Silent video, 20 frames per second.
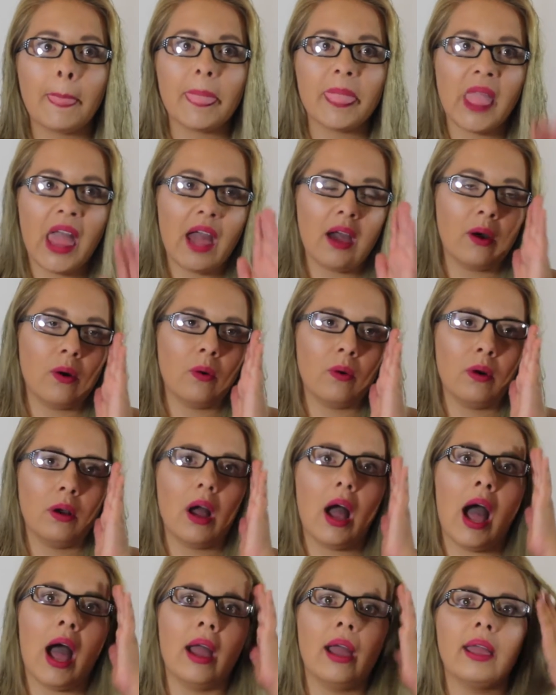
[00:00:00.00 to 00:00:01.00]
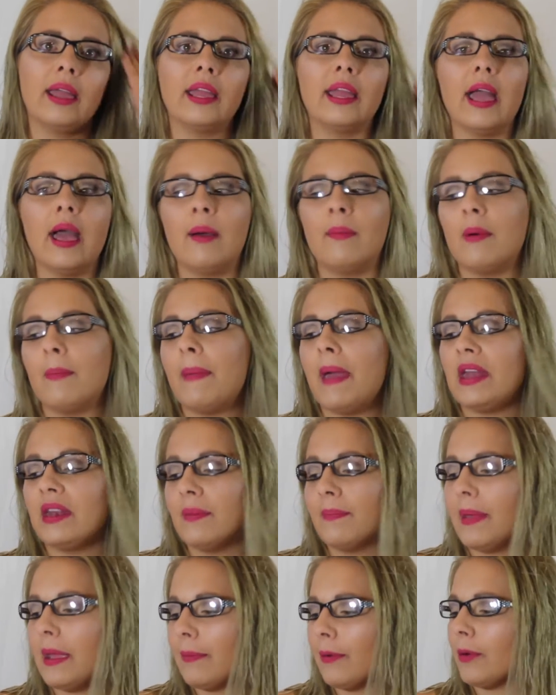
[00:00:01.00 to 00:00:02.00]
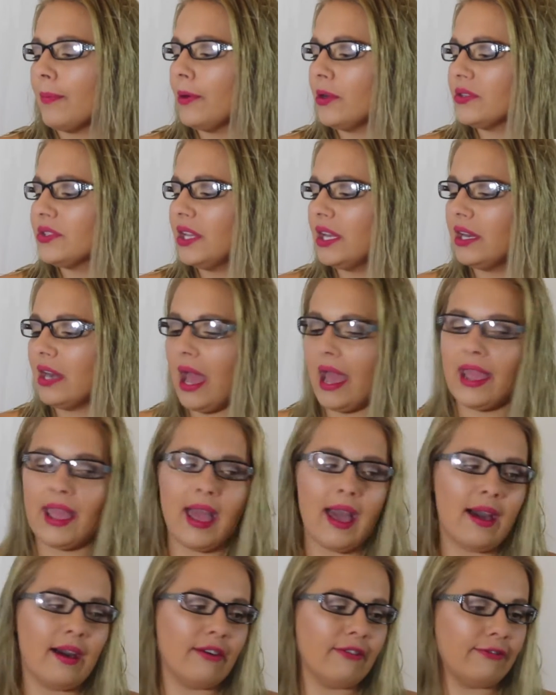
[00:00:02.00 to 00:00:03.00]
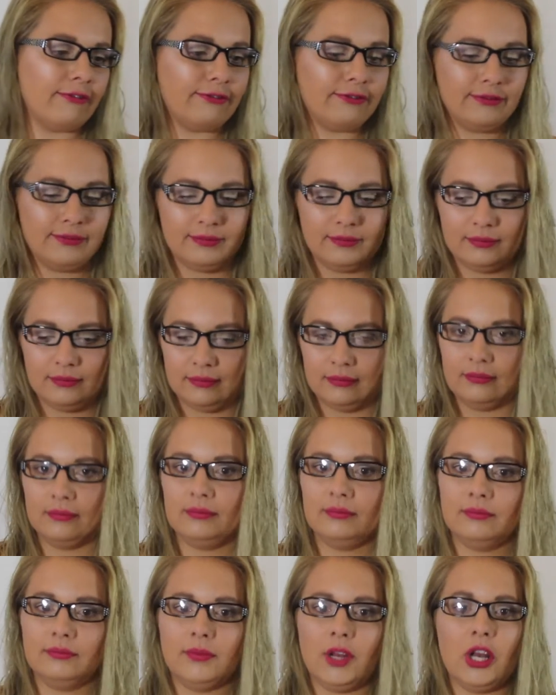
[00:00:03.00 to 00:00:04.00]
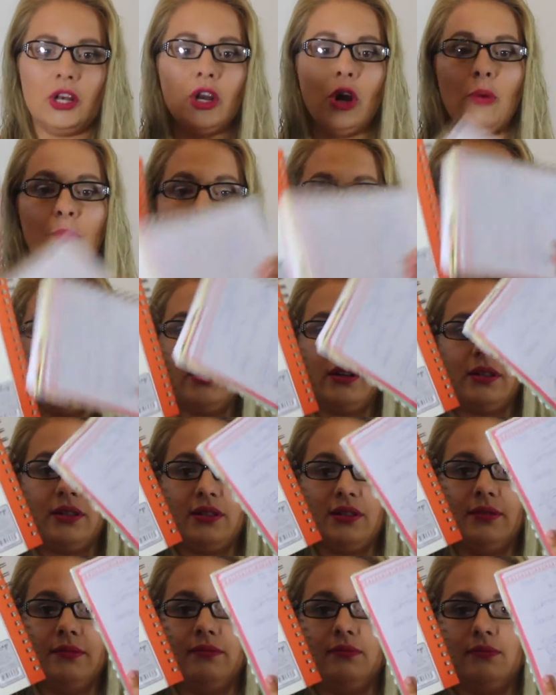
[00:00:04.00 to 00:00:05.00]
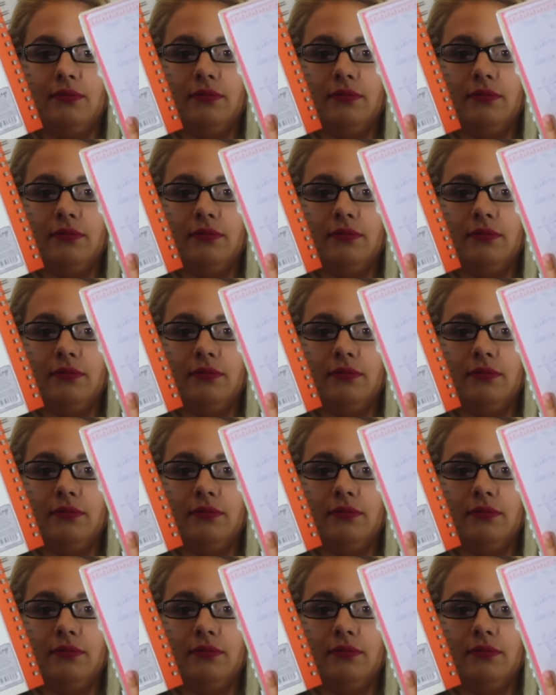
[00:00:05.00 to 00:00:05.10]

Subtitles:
Now, I am a pen and paper person. I have notebooks